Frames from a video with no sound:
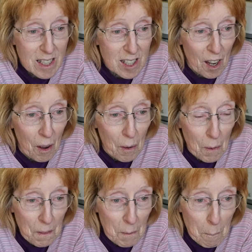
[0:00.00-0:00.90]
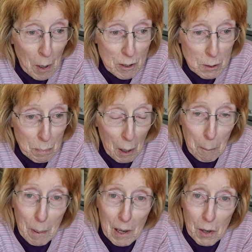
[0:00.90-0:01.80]
So the most
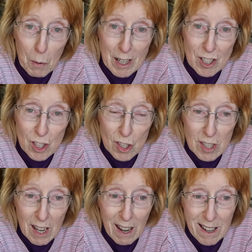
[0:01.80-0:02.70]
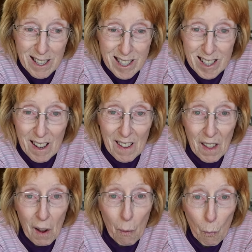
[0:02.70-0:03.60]
popular question is,
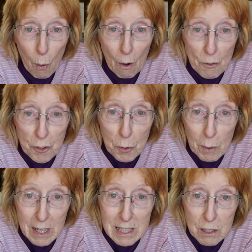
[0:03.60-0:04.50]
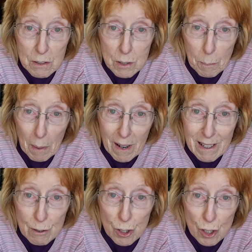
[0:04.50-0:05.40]
what do I do
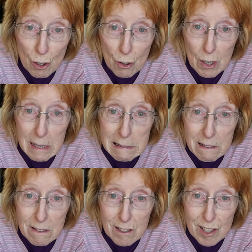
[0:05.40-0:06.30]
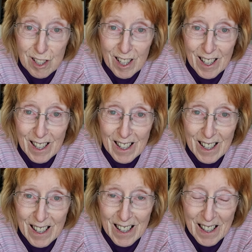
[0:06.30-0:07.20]
about toilets?
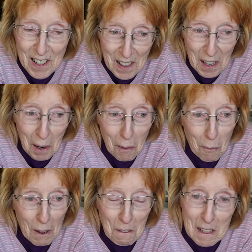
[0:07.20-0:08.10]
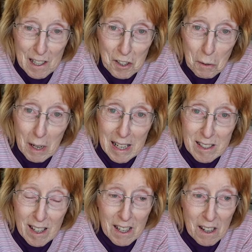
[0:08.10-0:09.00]
Whether you do
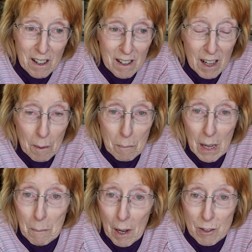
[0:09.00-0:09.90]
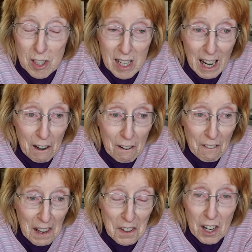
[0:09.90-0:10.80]
it in a motor
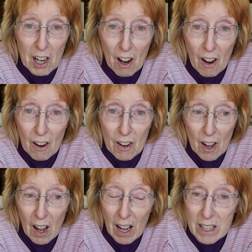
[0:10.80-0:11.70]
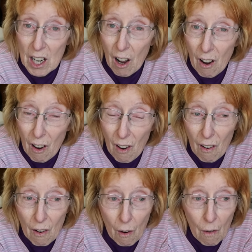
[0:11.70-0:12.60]
caravan, a
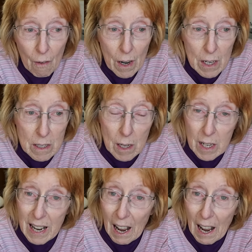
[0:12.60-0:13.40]
car or a